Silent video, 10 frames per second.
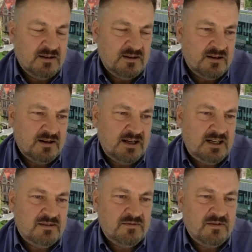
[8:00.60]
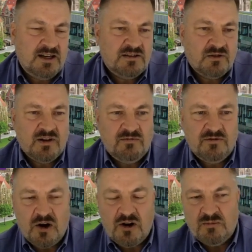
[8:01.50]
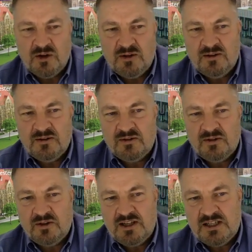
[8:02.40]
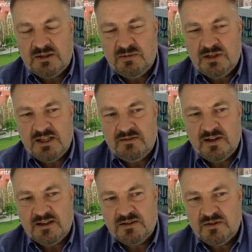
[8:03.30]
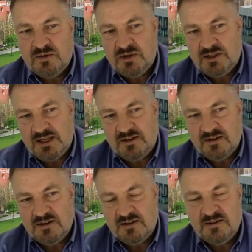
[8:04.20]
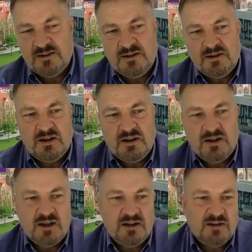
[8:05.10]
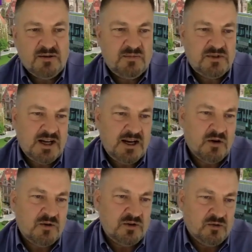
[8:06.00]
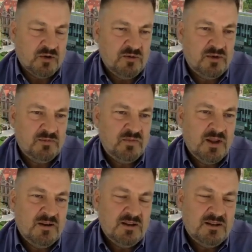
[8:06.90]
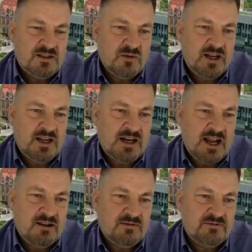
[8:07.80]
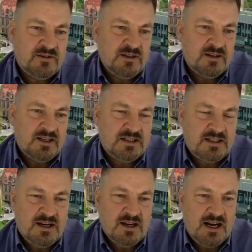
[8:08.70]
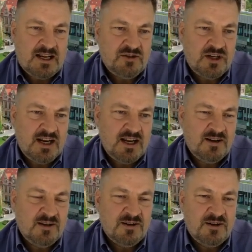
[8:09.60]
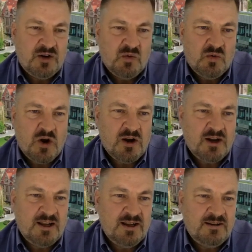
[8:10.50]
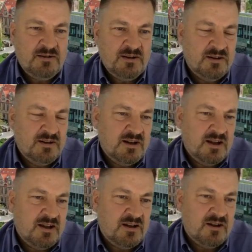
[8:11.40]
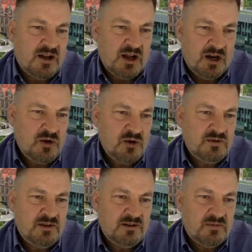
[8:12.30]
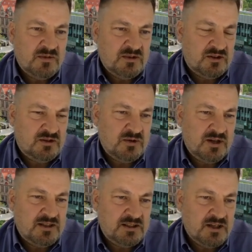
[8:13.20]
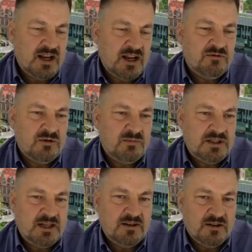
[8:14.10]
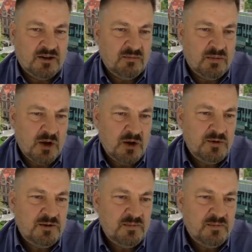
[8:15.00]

an interface or environment that is specific to a particular stakeholder group. So we can have a single engineer working alone, doing a design for a particular component,